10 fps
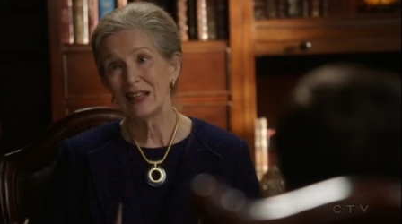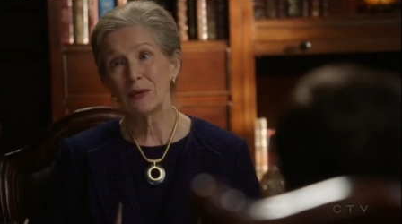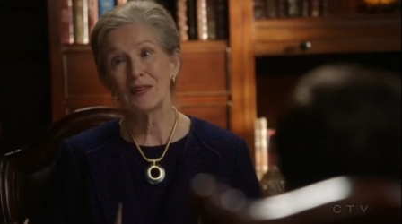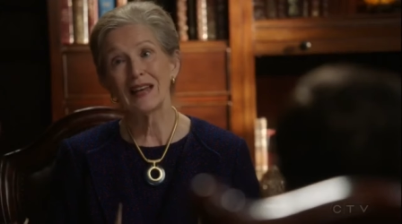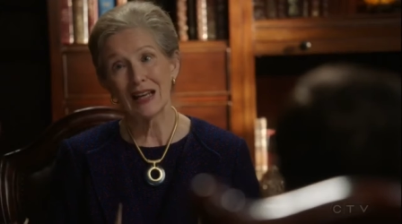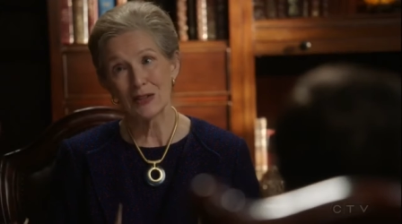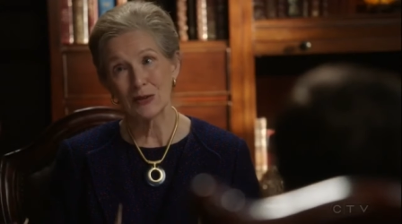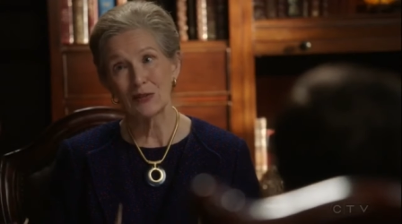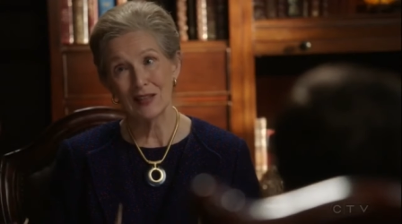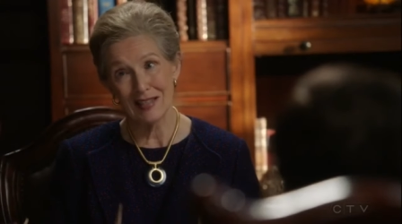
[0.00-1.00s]
He was an
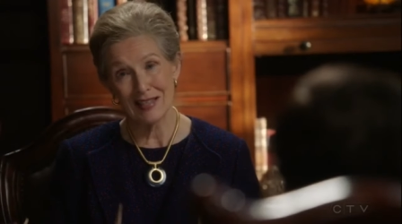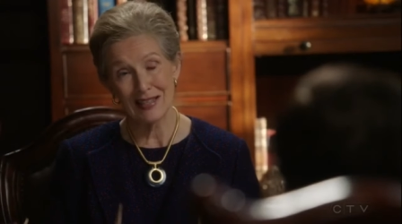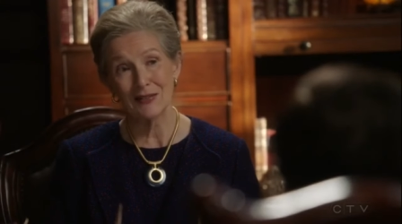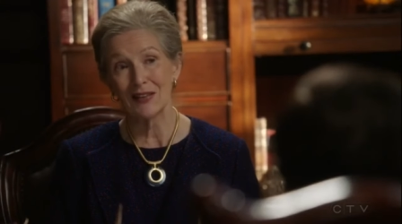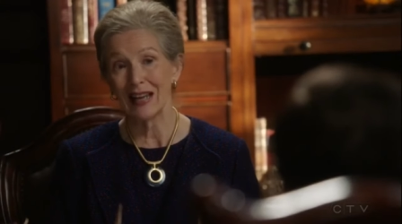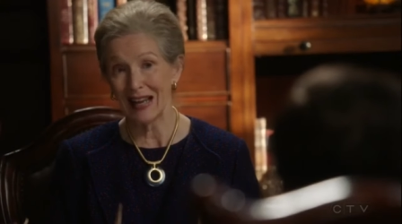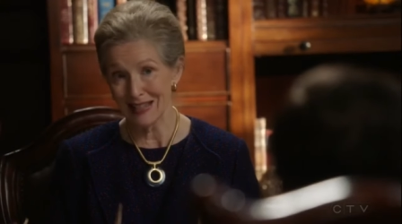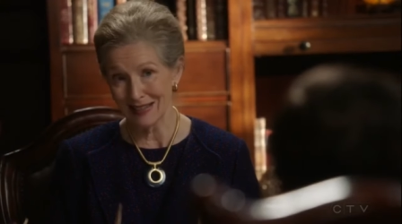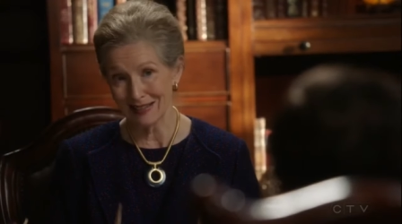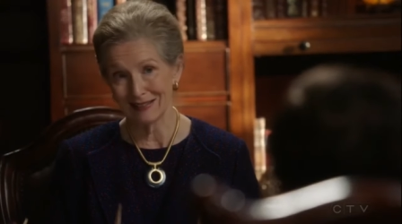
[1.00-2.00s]
astrophysicist for NASA.